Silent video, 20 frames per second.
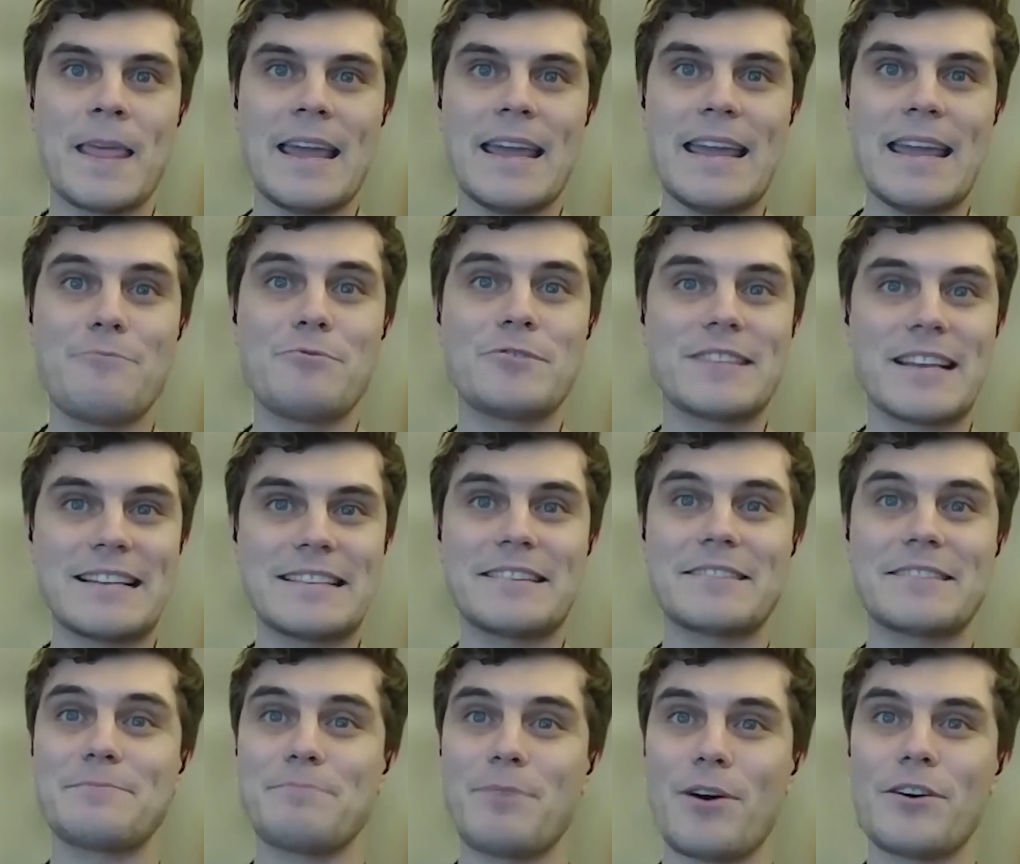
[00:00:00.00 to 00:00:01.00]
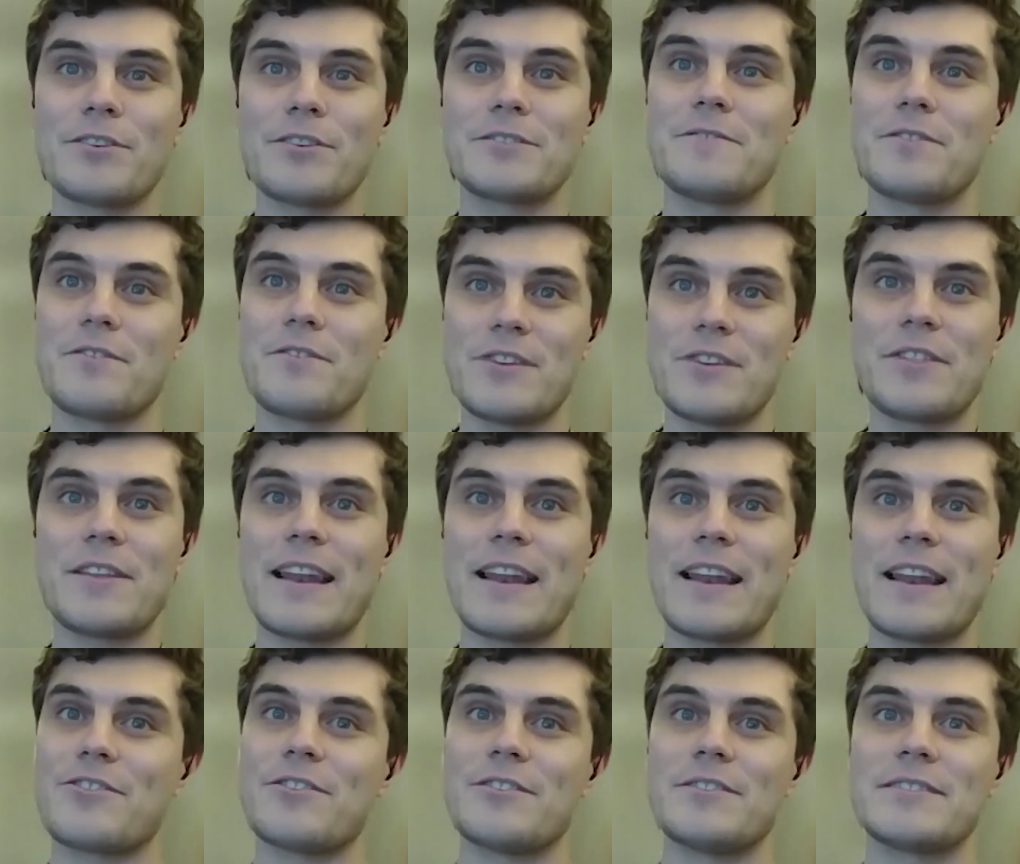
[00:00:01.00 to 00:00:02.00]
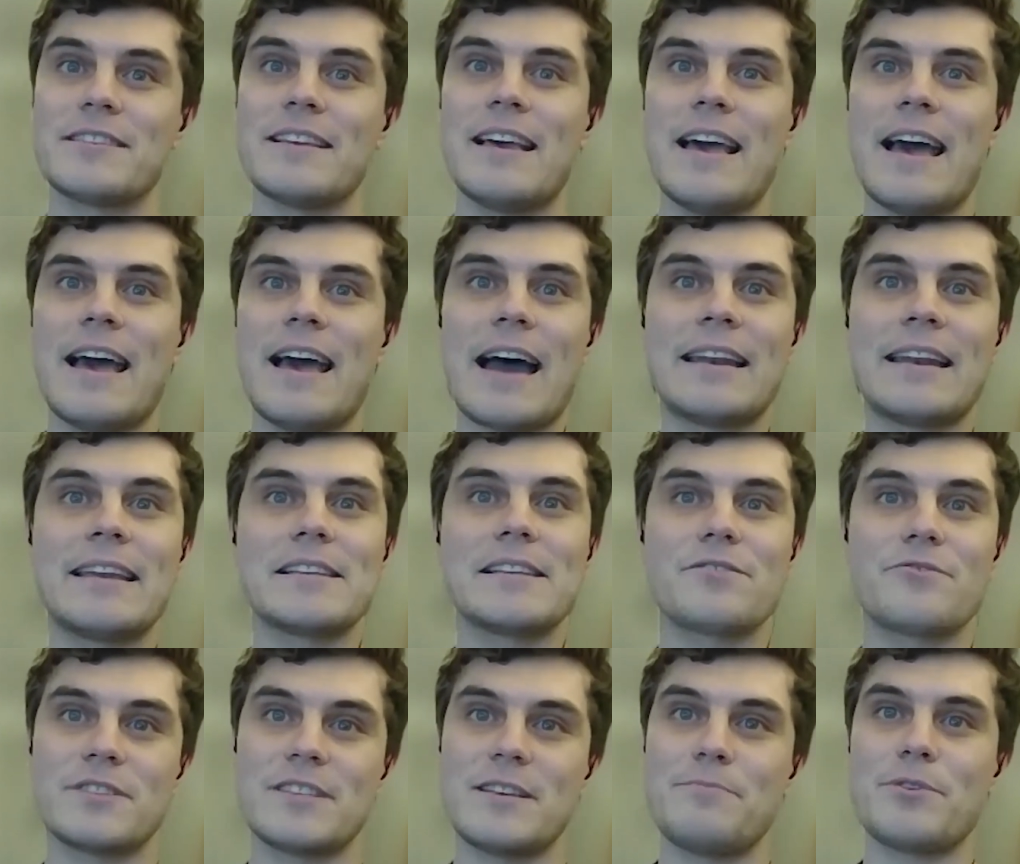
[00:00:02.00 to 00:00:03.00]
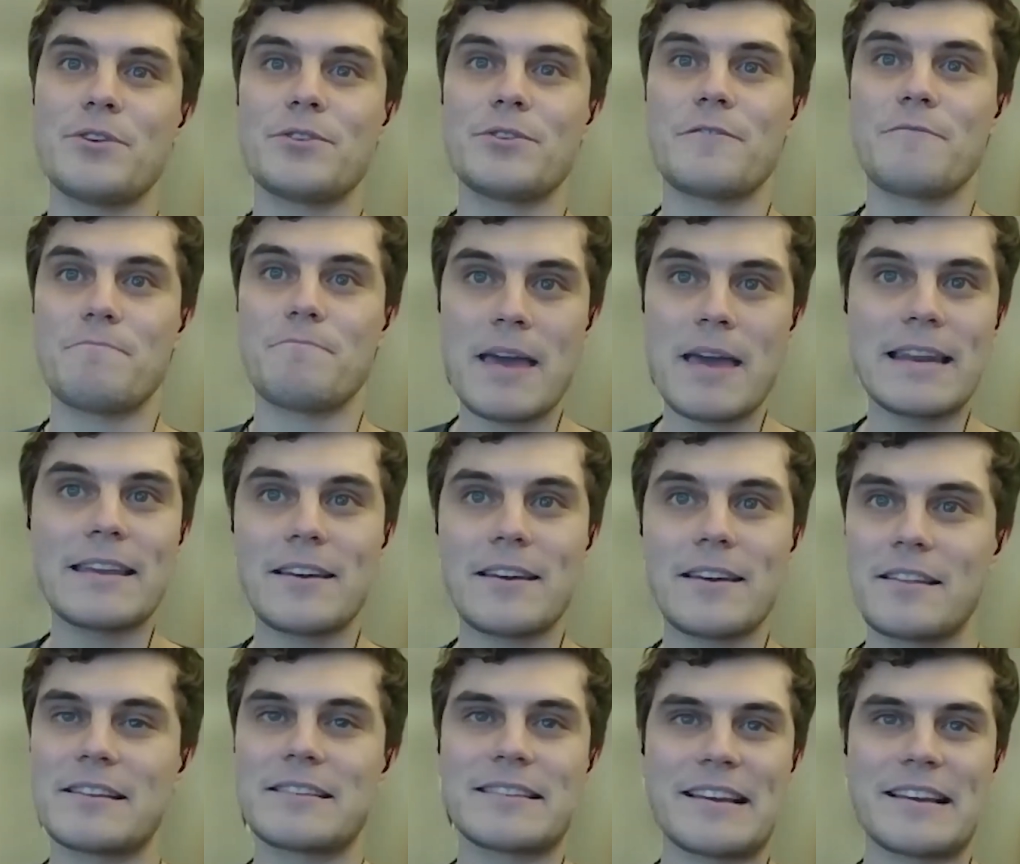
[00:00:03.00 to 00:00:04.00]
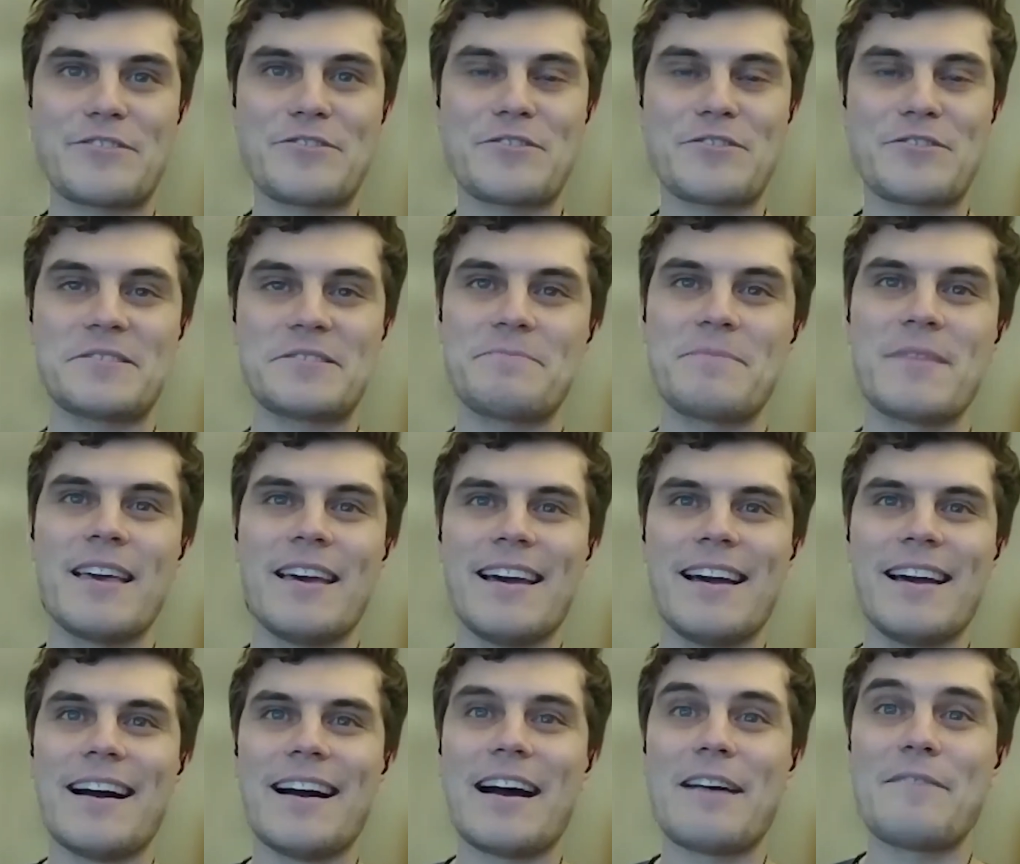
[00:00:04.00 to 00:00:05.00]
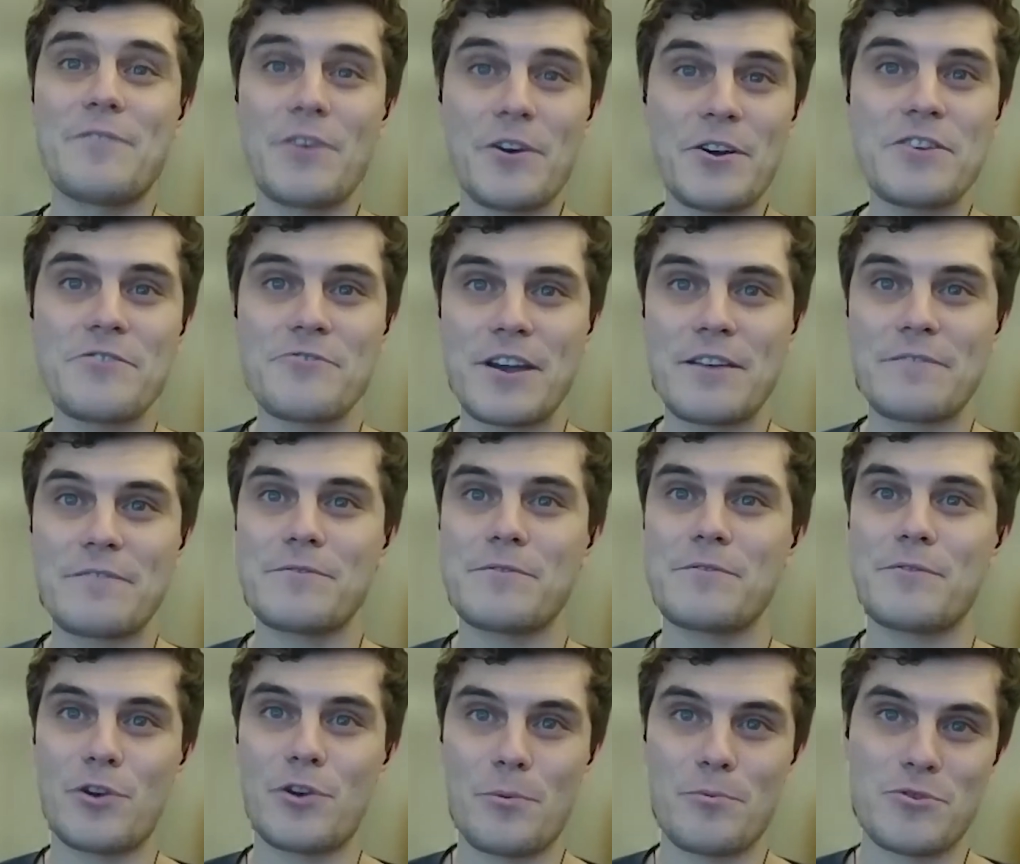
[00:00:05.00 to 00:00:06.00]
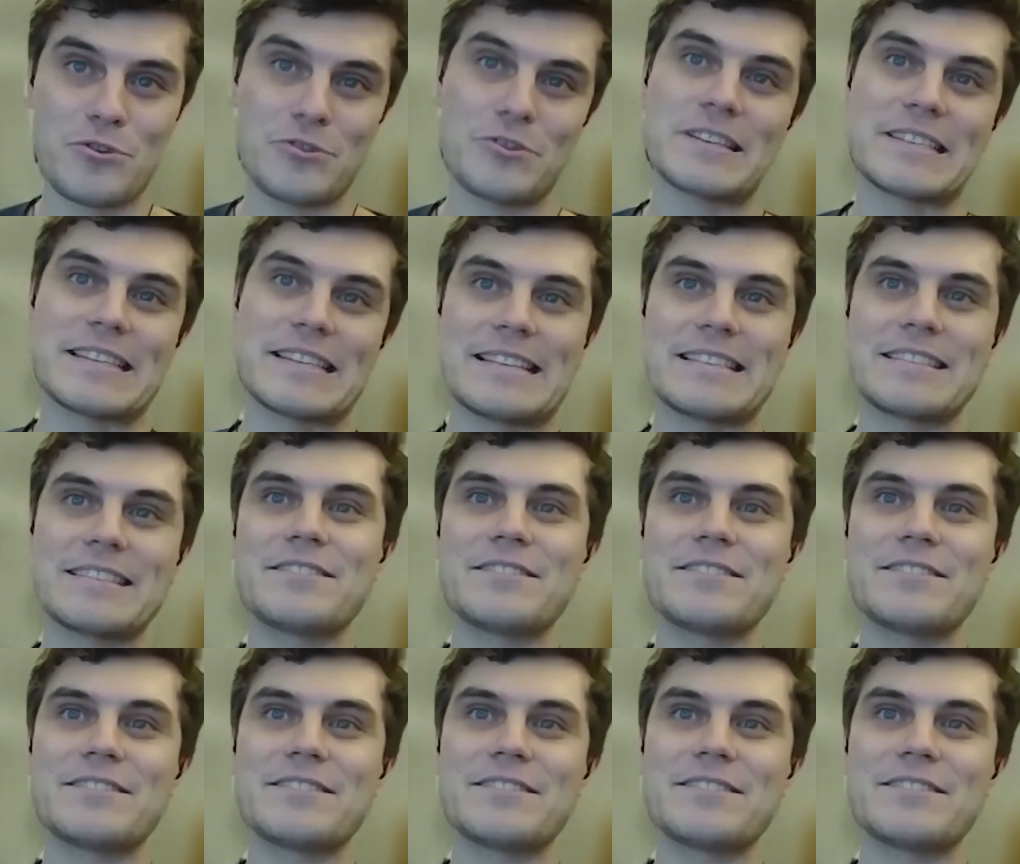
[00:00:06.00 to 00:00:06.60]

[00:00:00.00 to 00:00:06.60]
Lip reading: He presented as part of the Reith Lectures, and he is the recipient of many other distinctions. I'm very grateful for the opportunity to